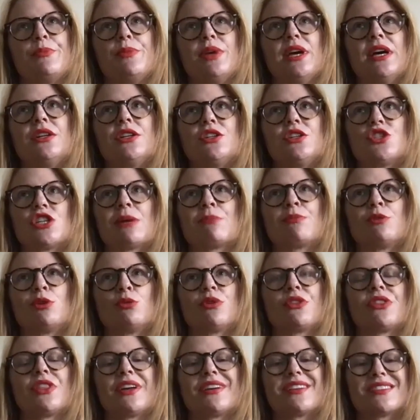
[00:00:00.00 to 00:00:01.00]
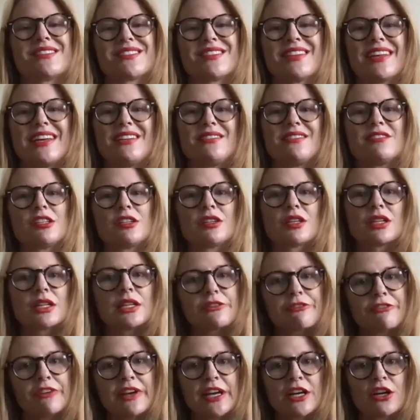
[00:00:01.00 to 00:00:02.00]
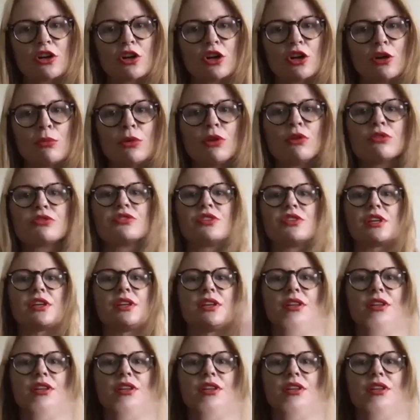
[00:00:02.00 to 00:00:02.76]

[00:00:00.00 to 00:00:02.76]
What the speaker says: end a chapter with like a slight cliffhanger almost